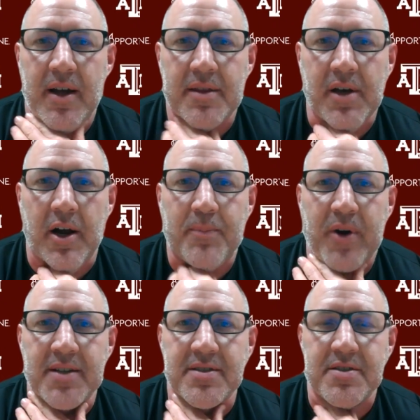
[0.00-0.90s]
I thought our
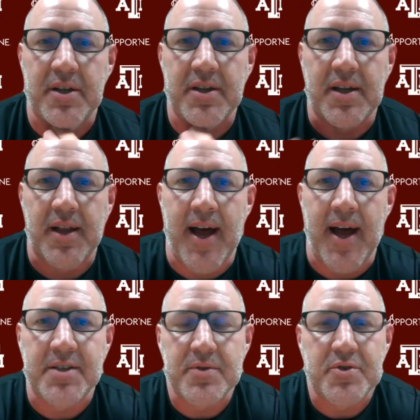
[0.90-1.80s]
presence on the
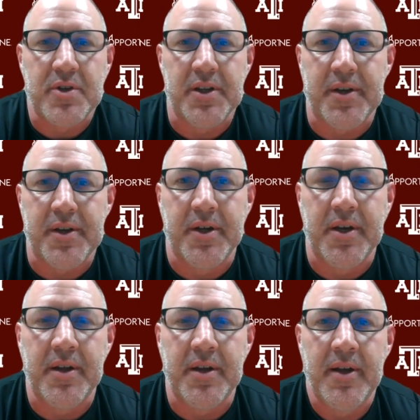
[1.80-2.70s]
glass was really
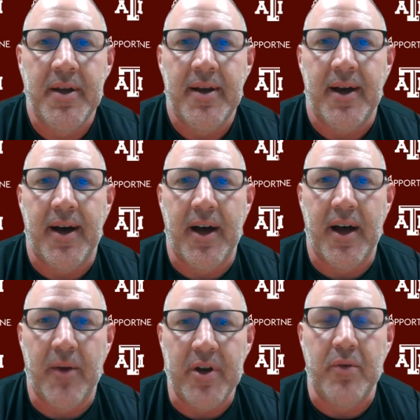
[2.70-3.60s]
good, uh,
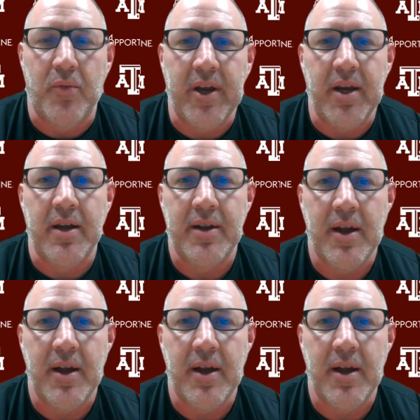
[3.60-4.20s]
and we we